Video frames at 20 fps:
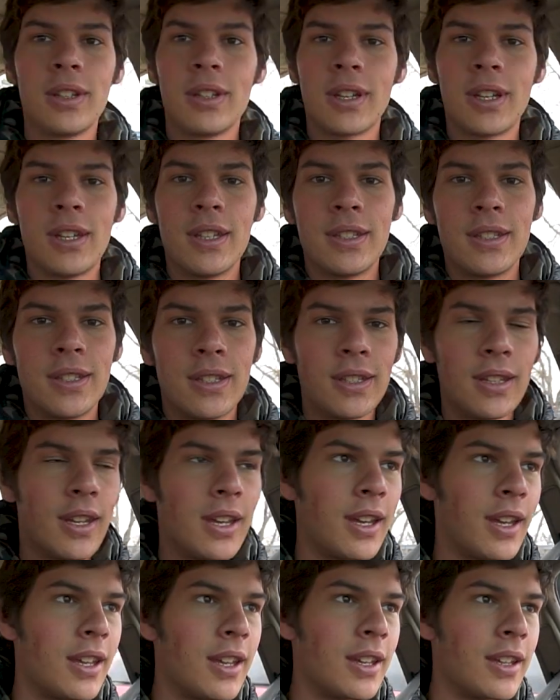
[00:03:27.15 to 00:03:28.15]
because
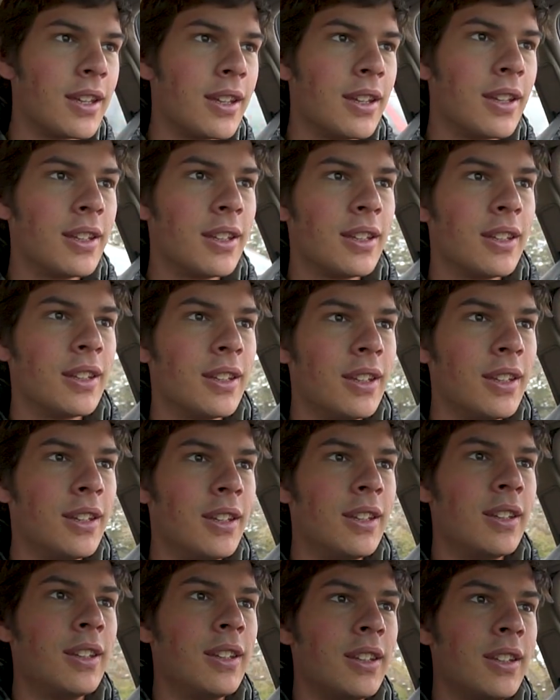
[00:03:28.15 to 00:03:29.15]
I
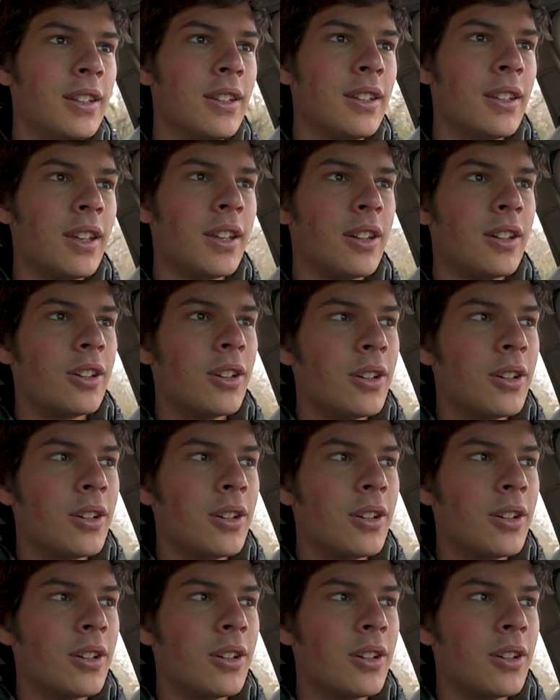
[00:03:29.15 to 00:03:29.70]
don't